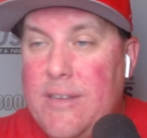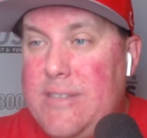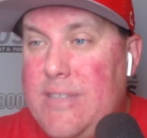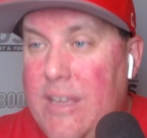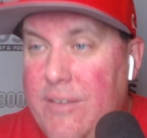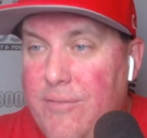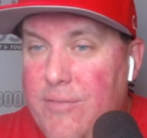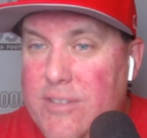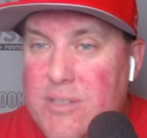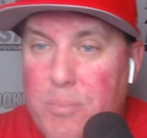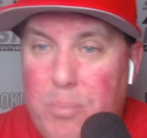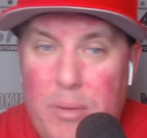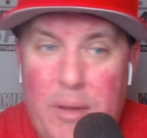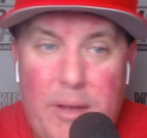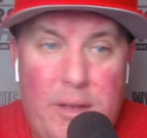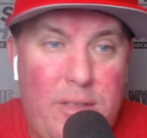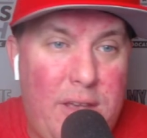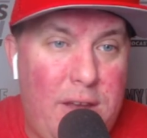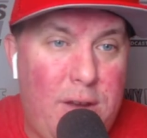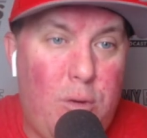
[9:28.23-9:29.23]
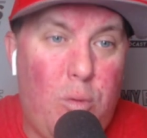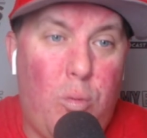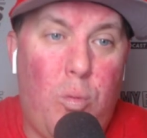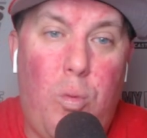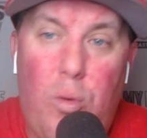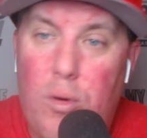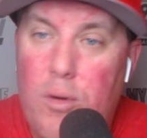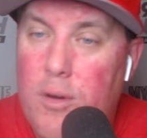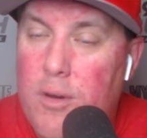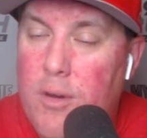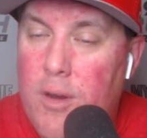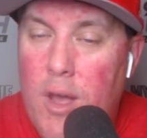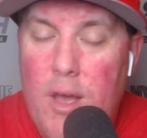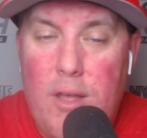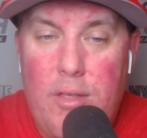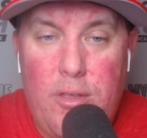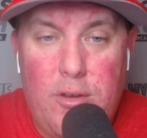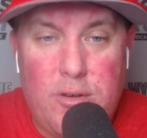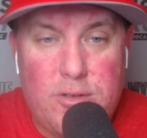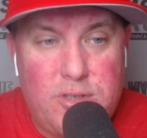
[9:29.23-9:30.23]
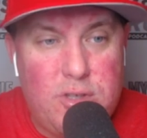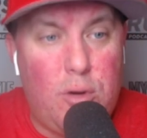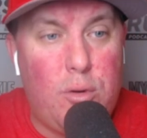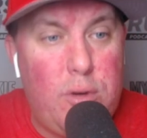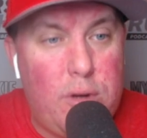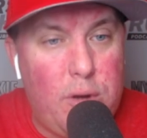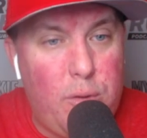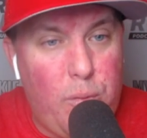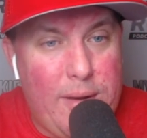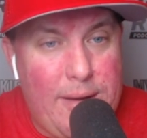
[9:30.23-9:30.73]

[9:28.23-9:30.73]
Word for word: defensive player of the year, Warner, they're so good.